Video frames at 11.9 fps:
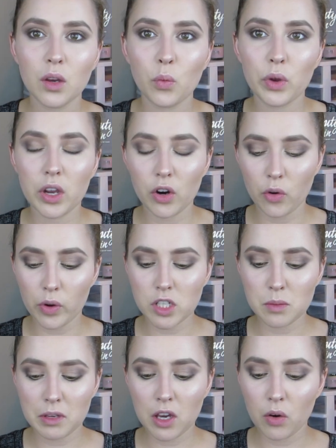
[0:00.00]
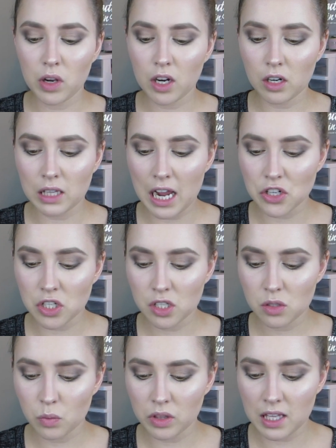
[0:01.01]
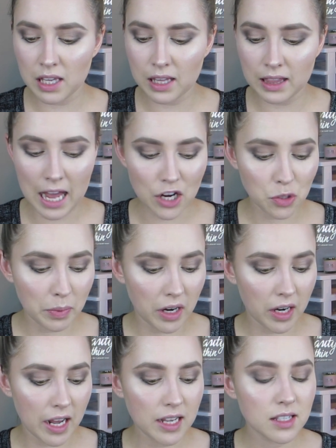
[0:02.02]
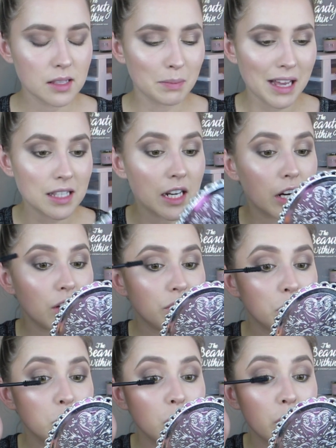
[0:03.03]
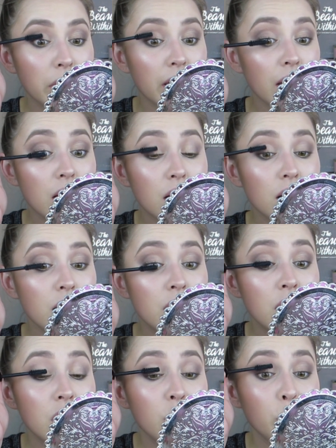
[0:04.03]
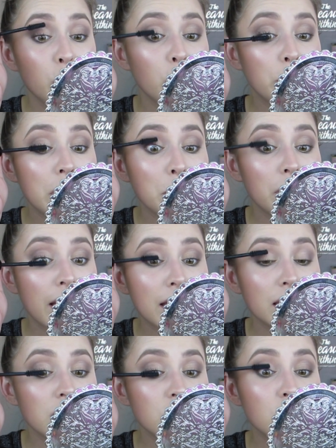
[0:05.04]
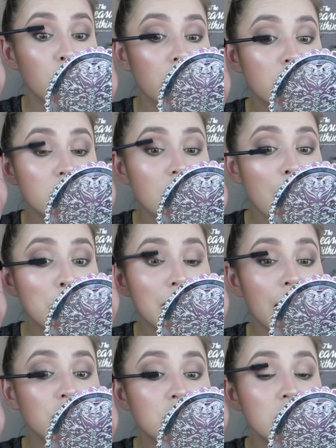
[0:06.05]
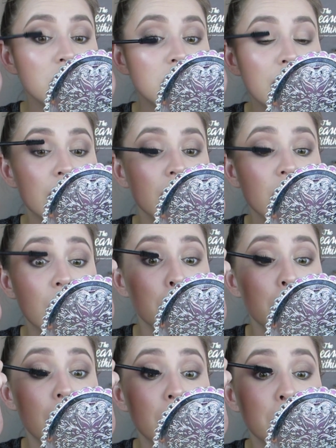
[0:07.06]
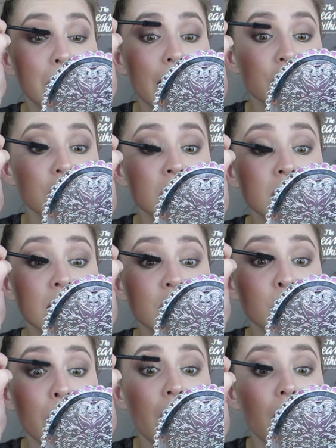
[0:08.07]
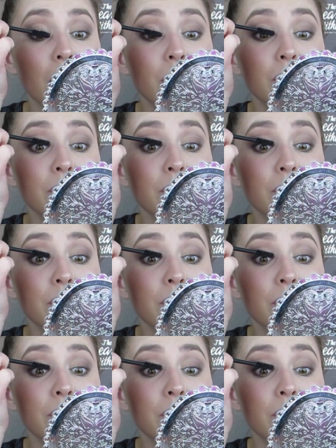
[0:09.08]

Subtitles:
We are going to be coating our lashes with the Lash Paradise mascara from L'Oreal. We will be applying this to our top lashes and our bottom lashes as well.